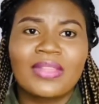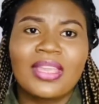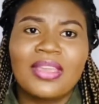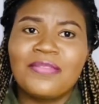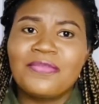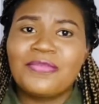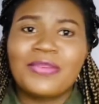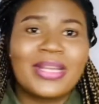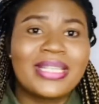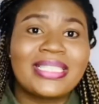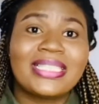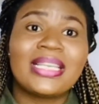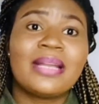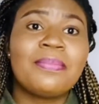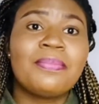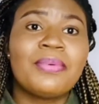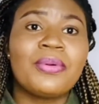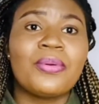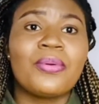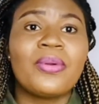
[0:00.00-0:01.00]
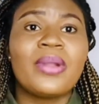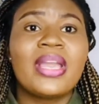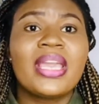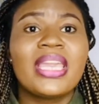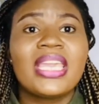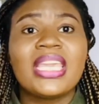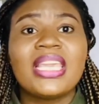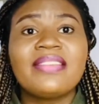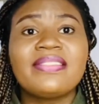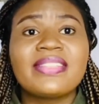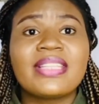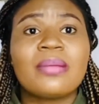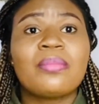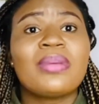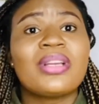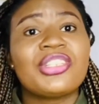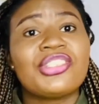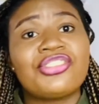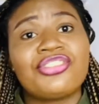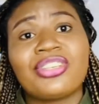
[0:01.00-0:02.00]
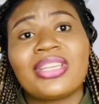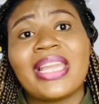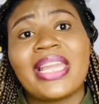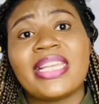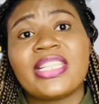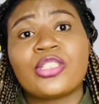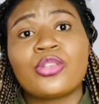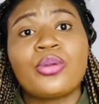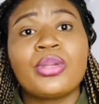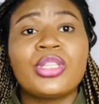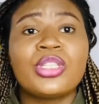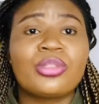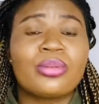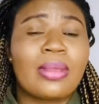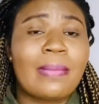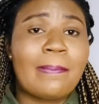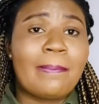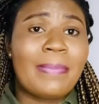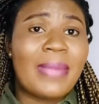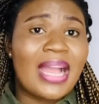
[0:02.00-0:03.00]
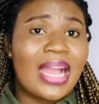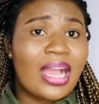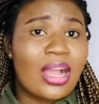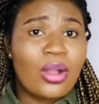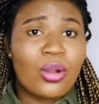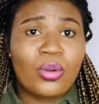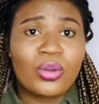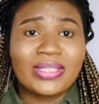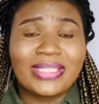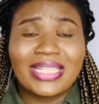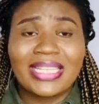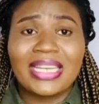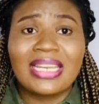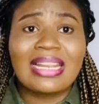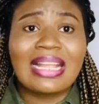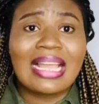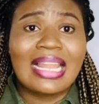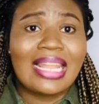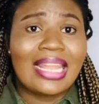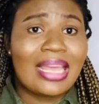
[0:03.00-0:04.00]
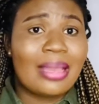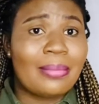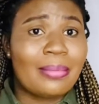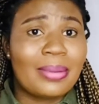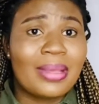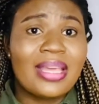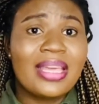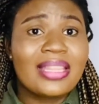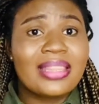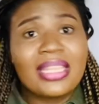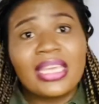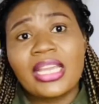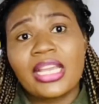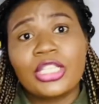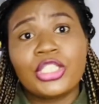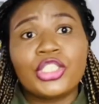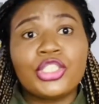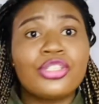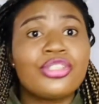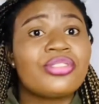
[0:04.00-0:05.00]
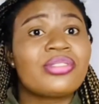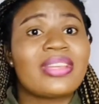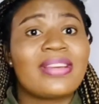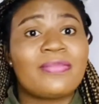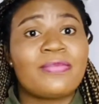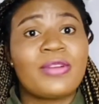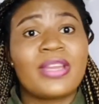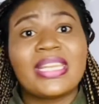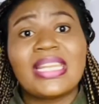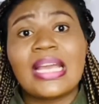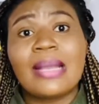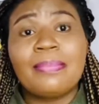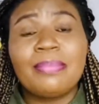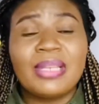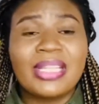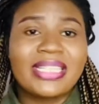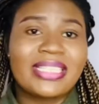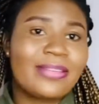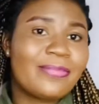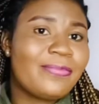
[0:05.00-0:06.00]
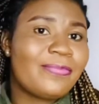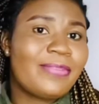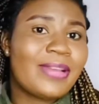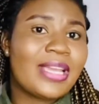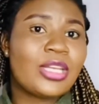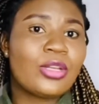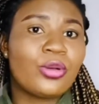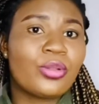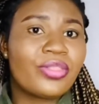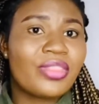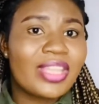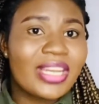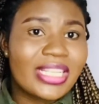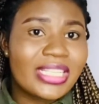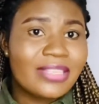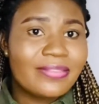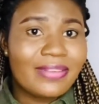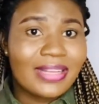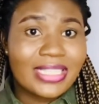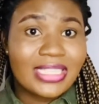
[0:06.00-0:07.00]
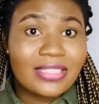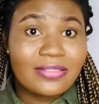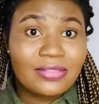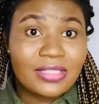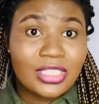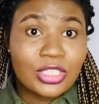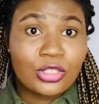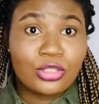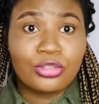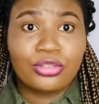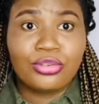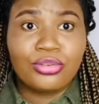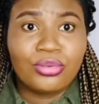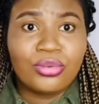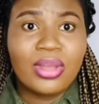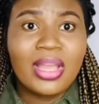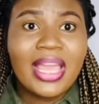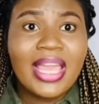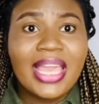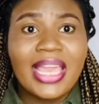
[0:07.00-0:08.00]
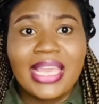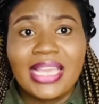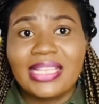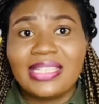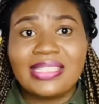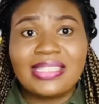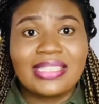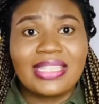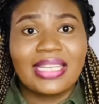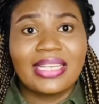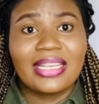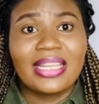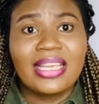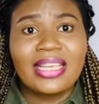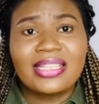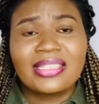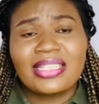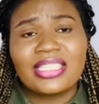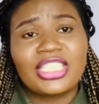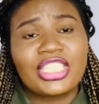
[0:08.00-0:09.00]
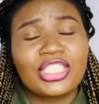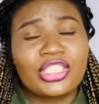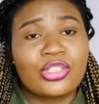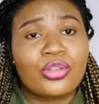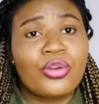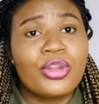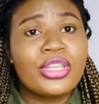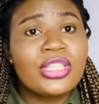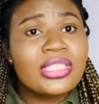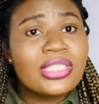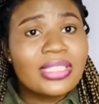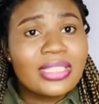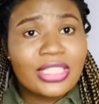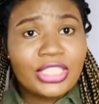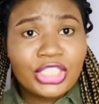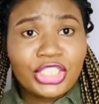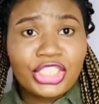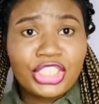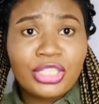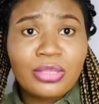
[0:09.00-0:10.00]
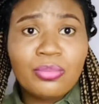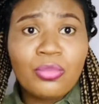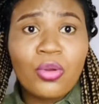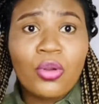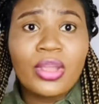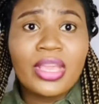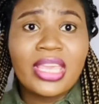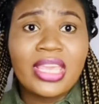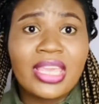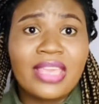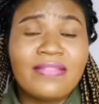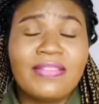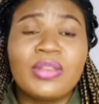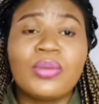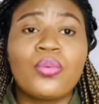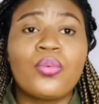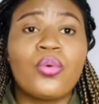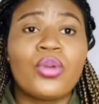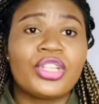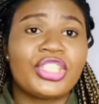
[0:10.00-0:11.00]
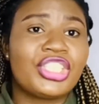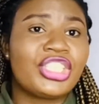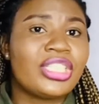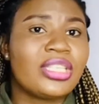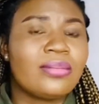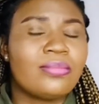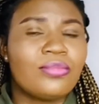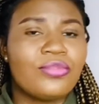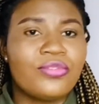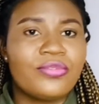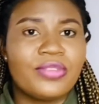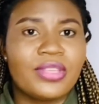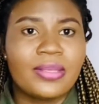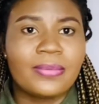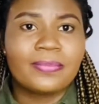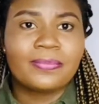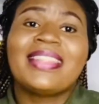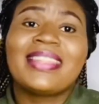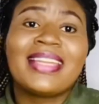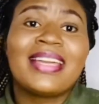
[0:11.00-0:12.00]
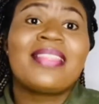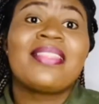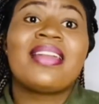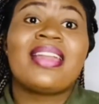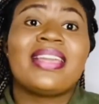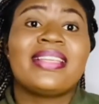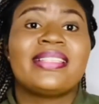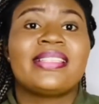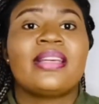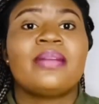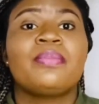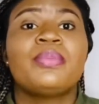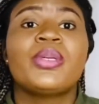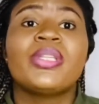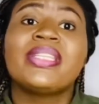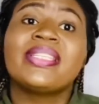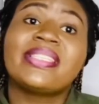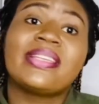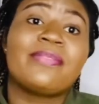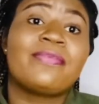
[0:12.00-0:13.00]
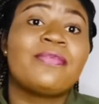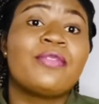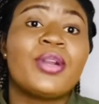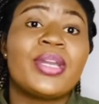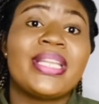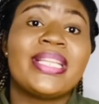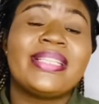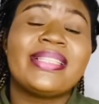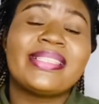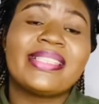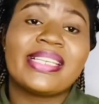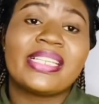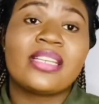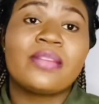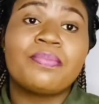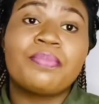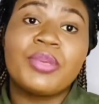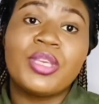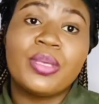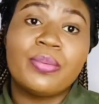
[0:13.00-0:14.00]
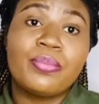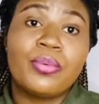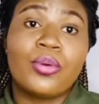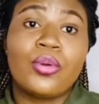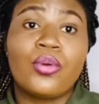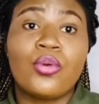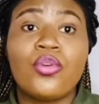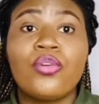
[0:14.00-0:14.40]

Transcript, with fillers: For example, if someone's trigger is going to a bar or a certain club, they can choose to avoid that place and find alternative activities to do instead, such as going to the gym or even watching a movie. Another example is avoiding certain people